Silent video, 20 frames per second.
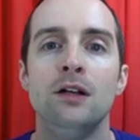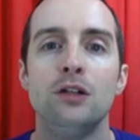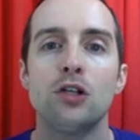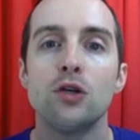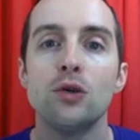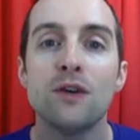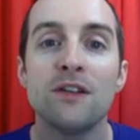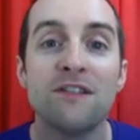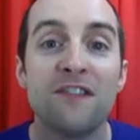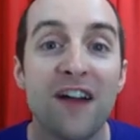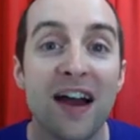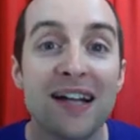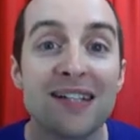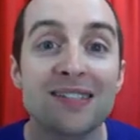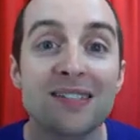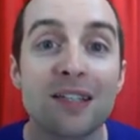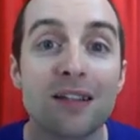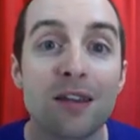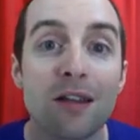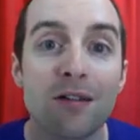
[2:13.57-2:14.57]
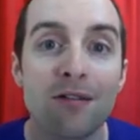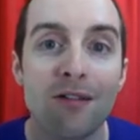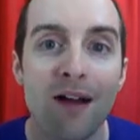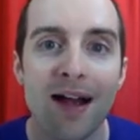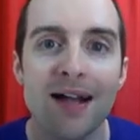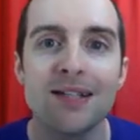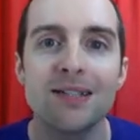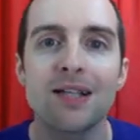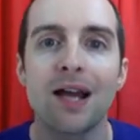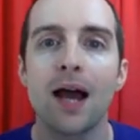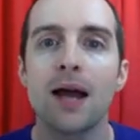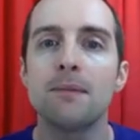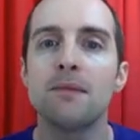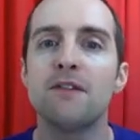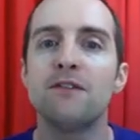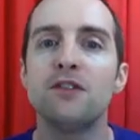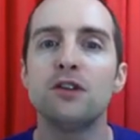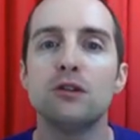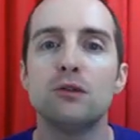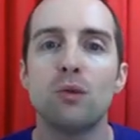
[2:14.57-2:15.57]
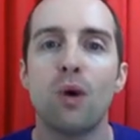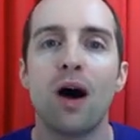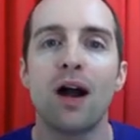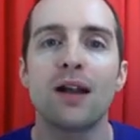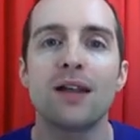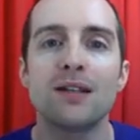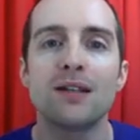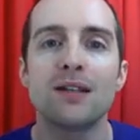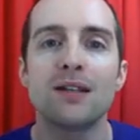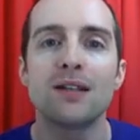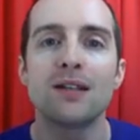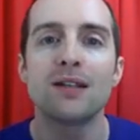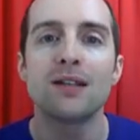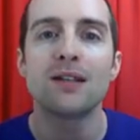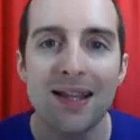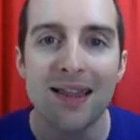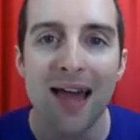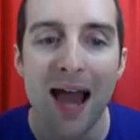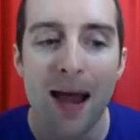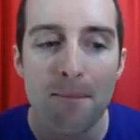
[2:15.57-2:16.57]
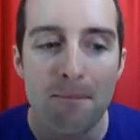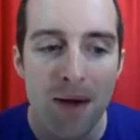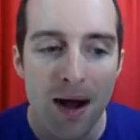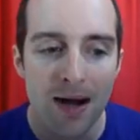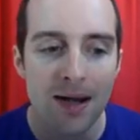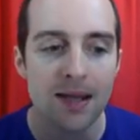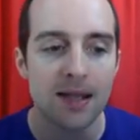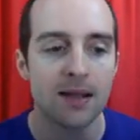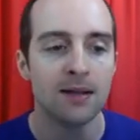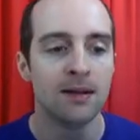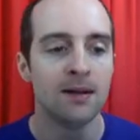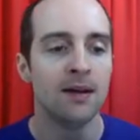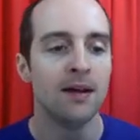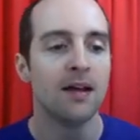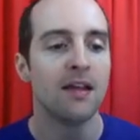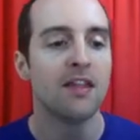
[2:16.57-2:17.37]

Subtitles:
to invest at the right time, if you'd wanted to make that money,